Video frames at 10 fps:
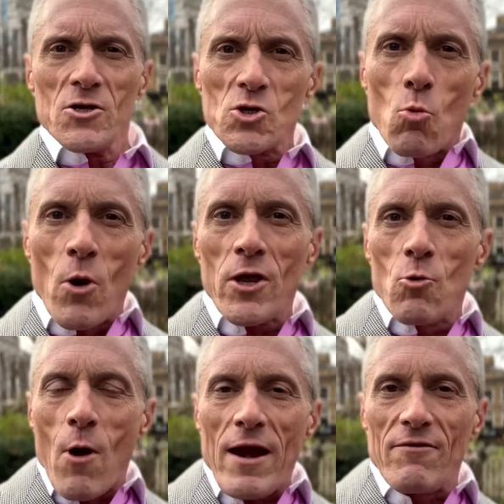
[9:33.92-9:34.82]
So what are you
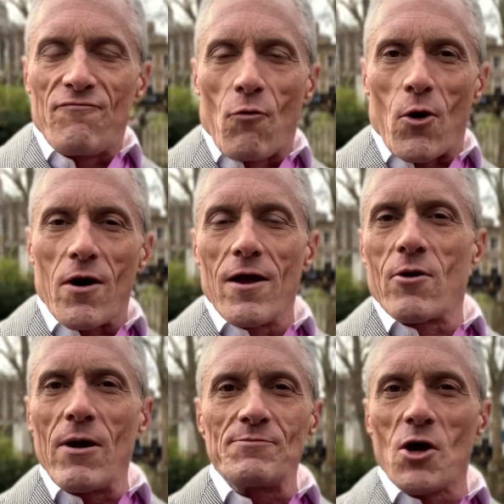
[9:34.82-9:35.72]
waiting for?
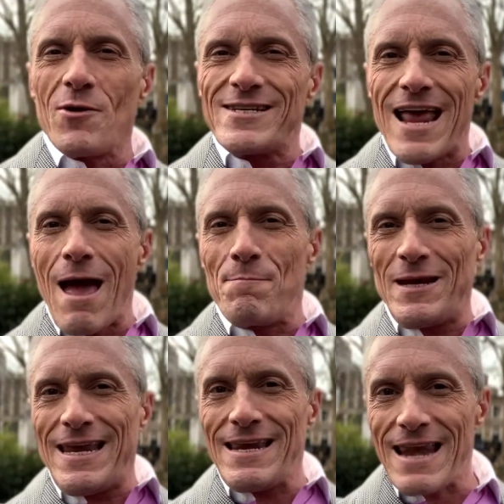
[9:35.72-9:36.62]
Crypto is
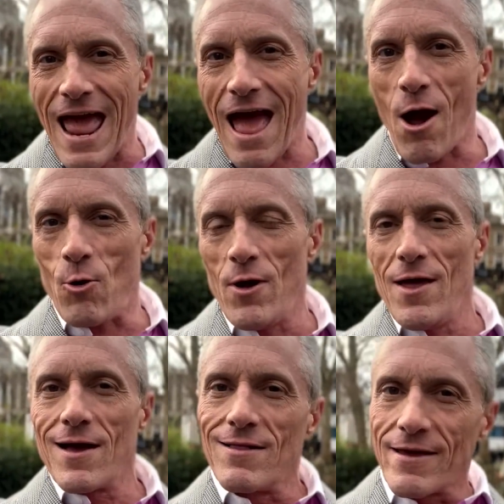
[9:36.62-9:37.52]
happening now.
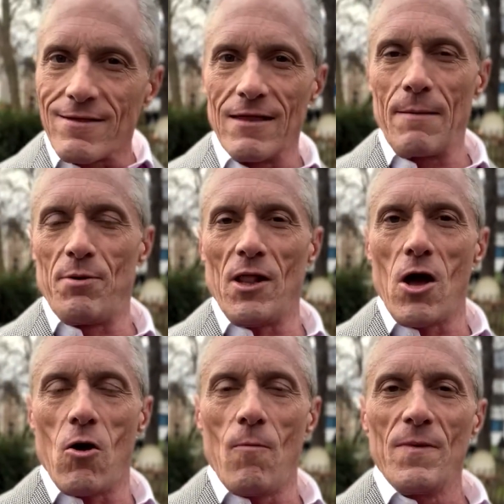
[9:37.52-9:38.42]
Click the link
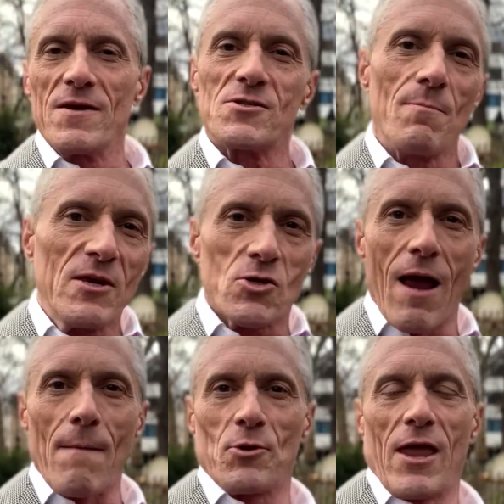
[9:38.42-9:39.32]
below, submit your
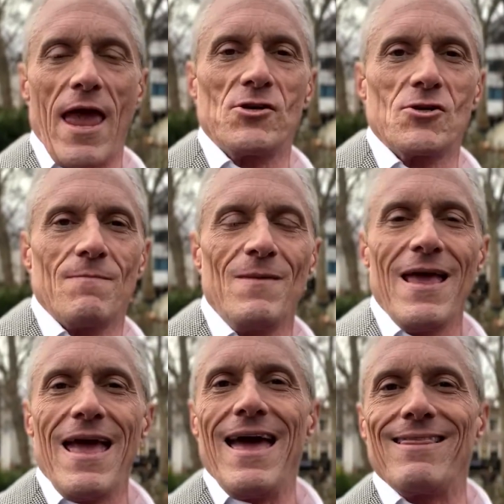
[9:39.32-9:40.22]
application,
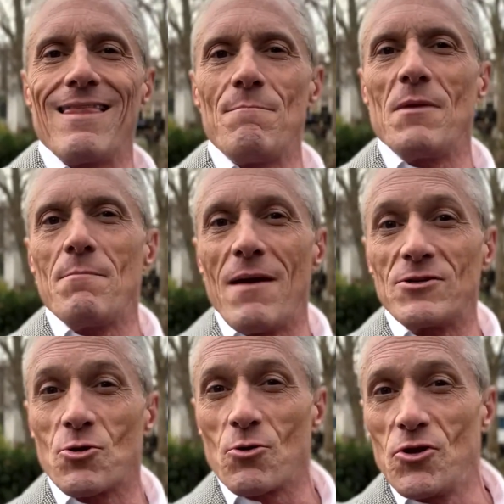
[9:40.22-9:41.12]
and let me
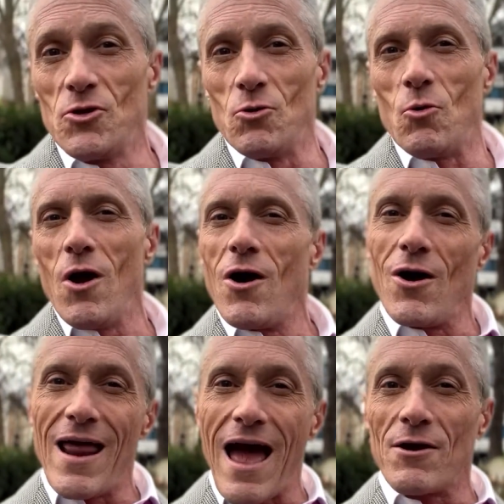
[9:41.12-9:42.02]
mentor you
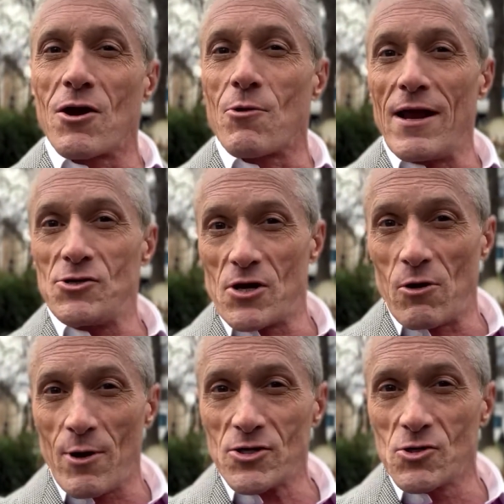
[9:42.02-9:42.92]
on how to create
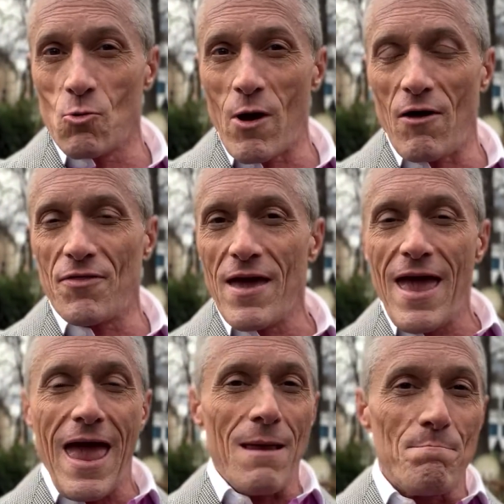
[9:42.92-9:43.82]
generational wealth
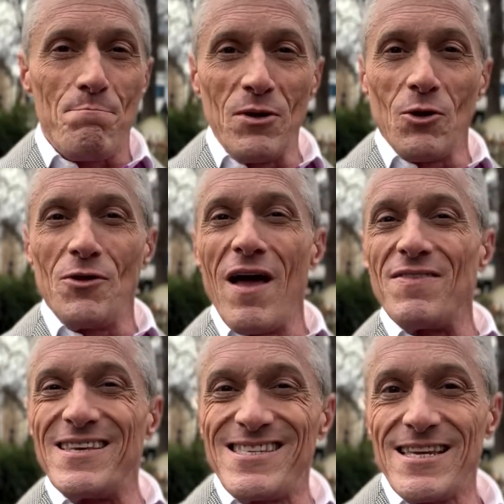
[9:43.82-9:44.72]
and build
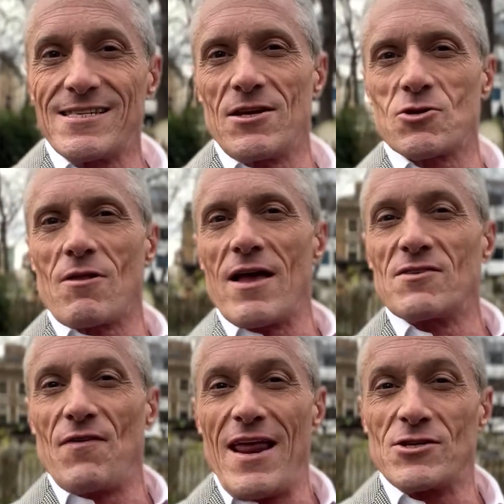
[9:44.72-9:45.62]
the decentralized
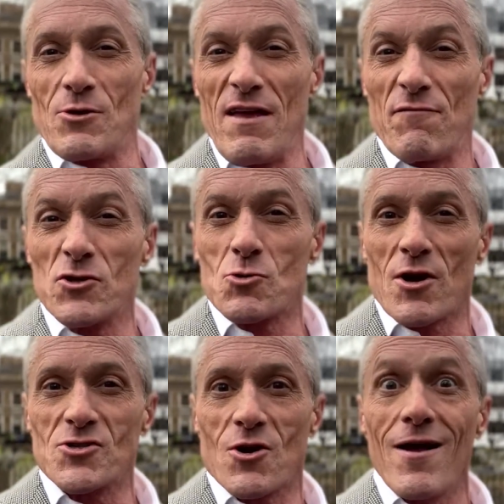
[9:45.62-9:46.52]
financial
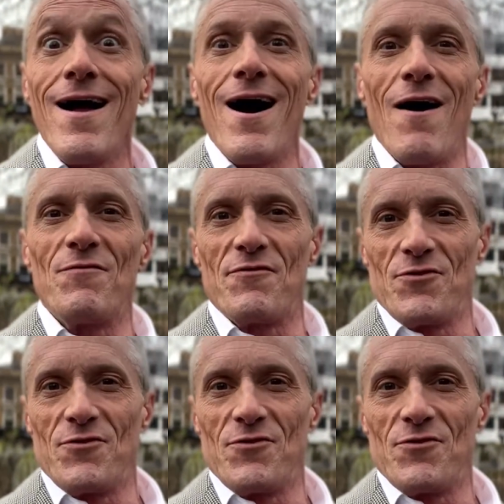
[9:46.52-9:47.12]
infrastructure of the